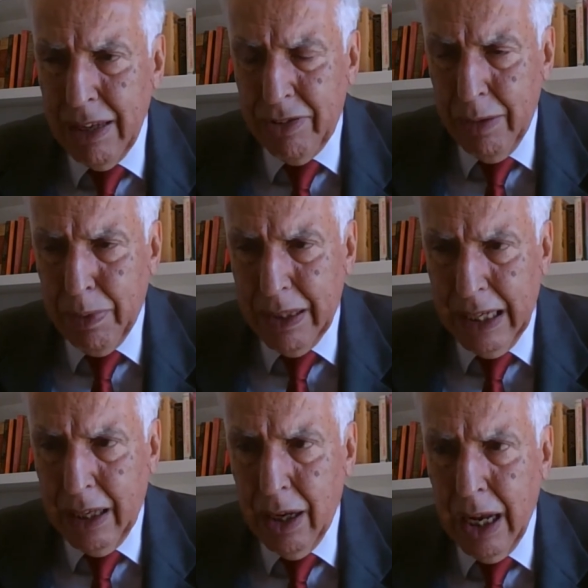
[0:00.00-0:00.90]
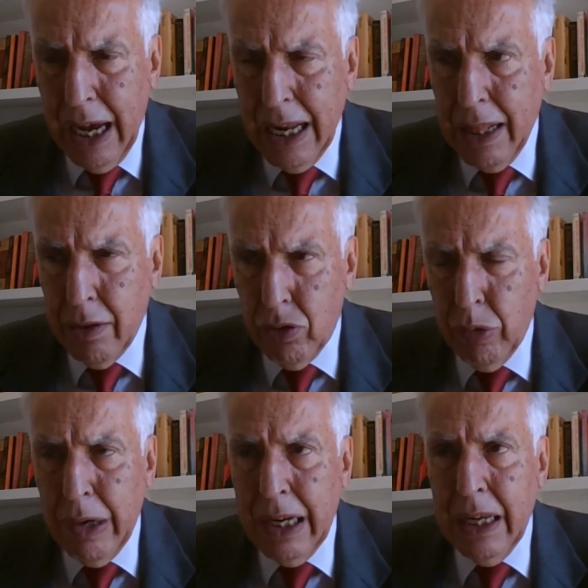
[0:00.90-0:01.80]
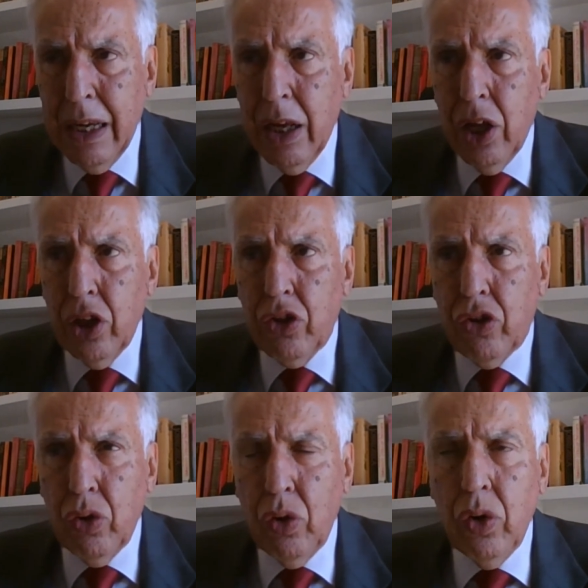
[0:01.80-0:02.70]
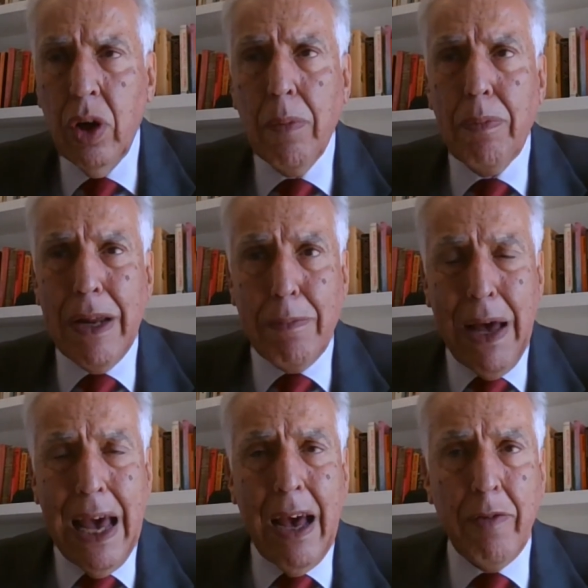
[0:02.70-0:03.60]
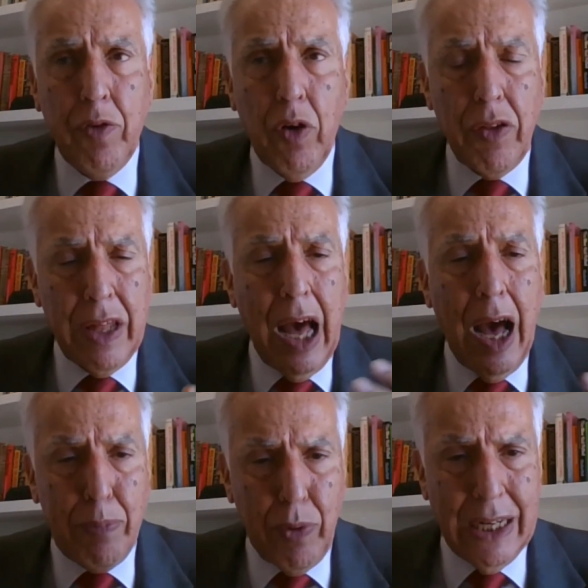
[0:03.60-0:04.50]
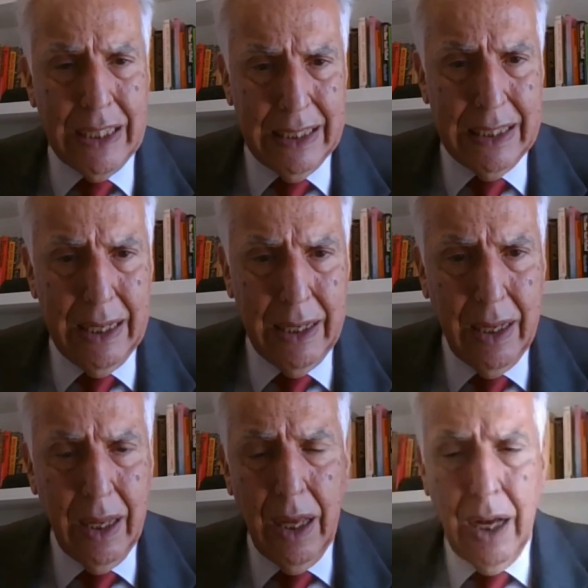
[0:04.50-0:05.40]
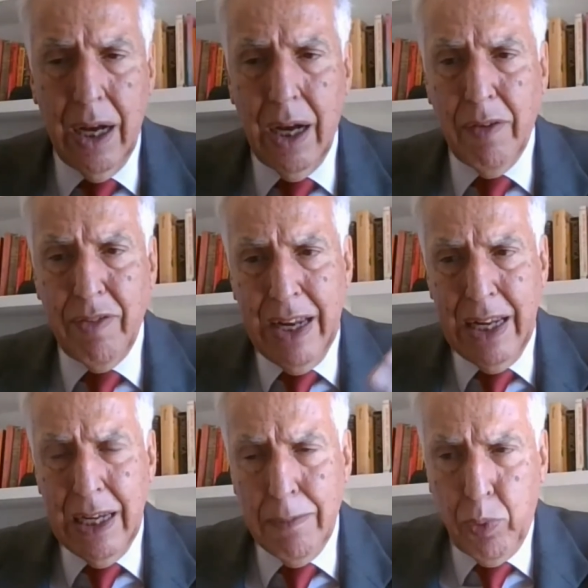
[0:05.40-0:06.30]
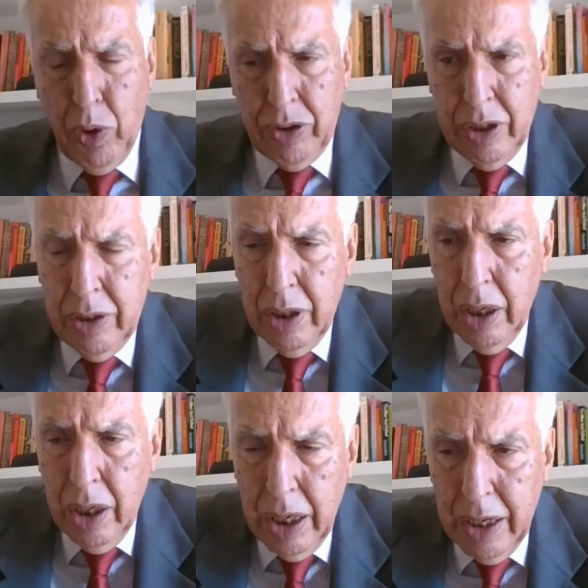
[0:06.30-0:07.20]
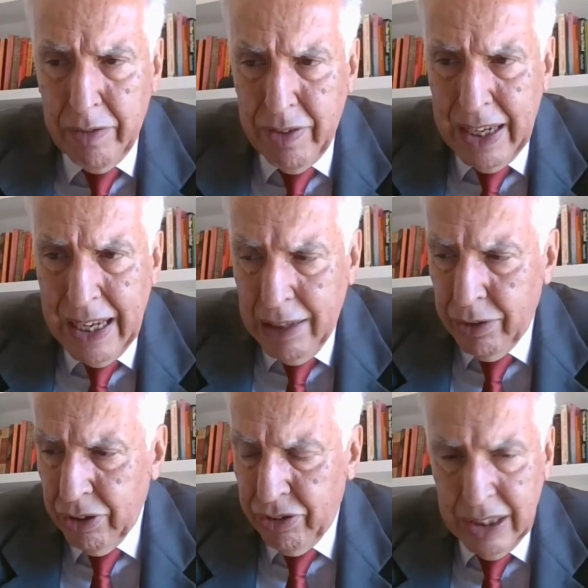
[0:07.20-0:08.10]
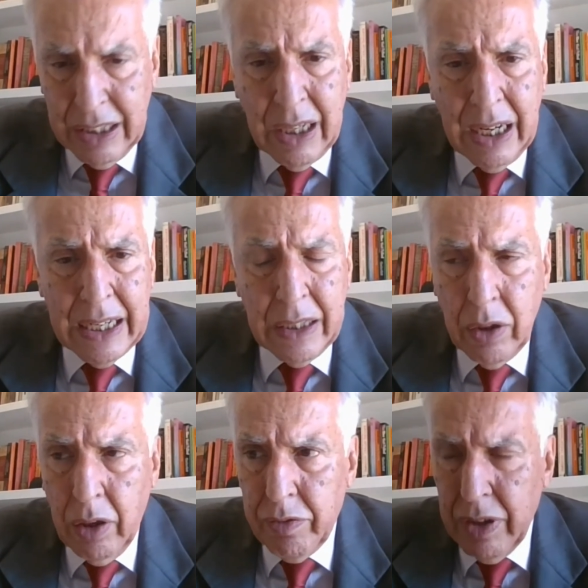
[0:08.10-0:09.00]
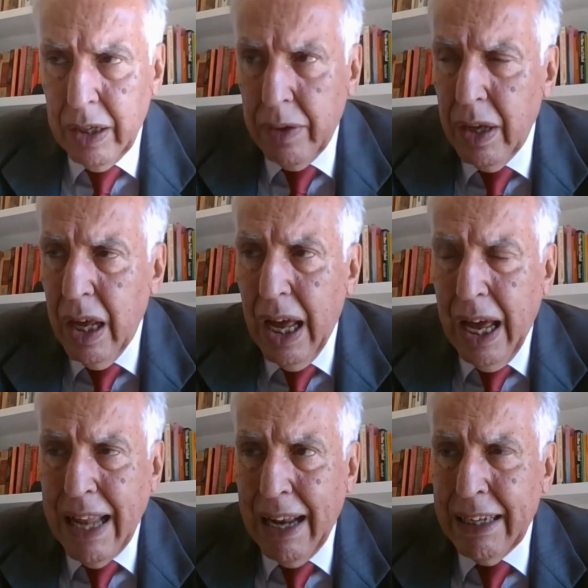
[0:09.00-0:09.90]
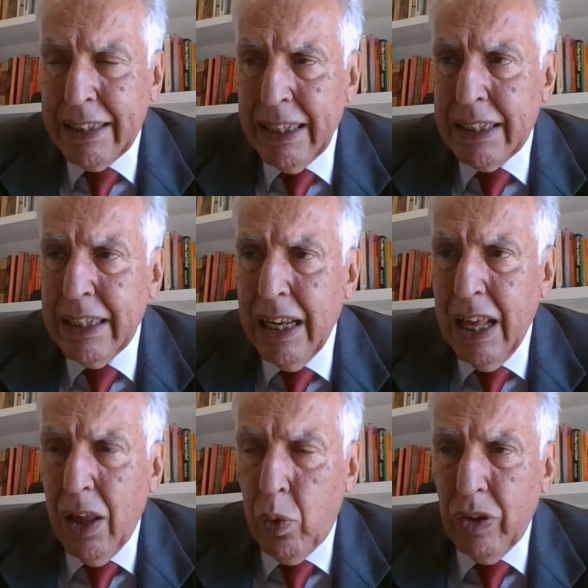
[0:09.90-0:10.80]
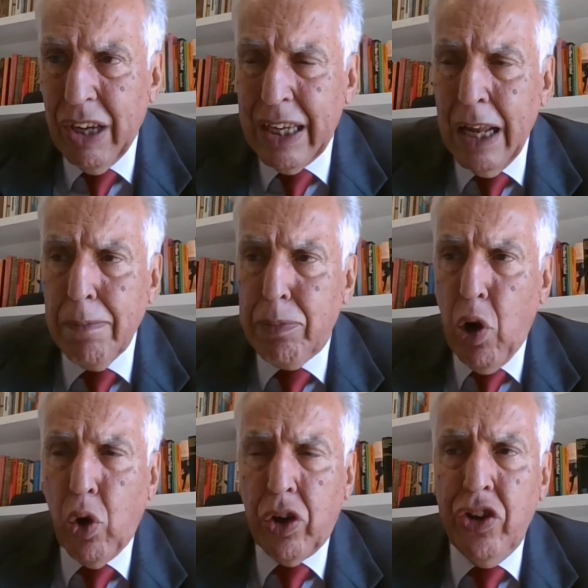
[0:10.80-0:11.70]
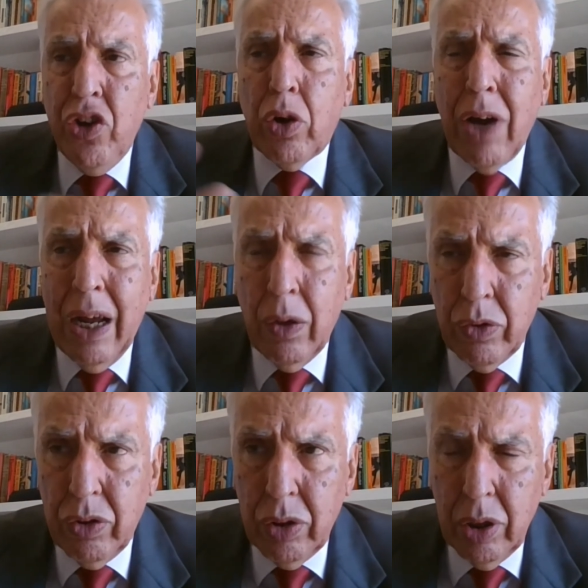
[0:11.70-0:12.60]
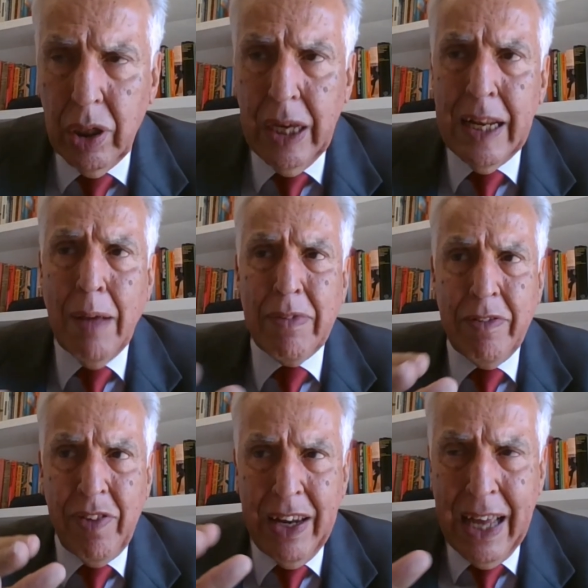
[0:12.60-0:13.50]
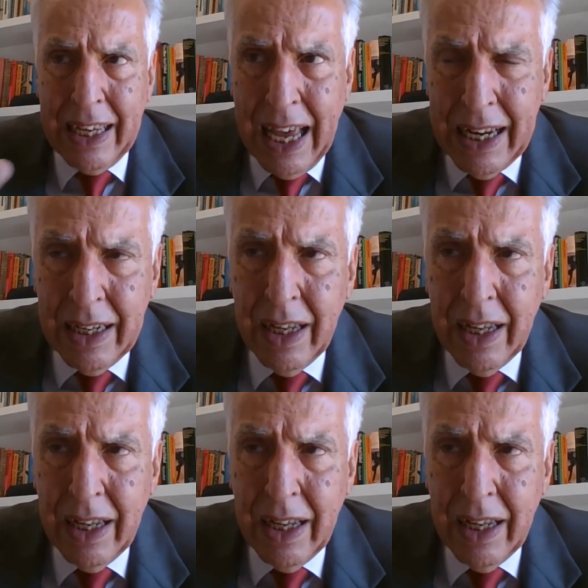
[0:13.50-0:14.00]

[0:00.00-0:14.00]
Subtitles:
in particular, and in the Rumeli, to prepare for their uprising. A very important and a very interesting kind of analysis, which again broke new ground. And I'm referring again,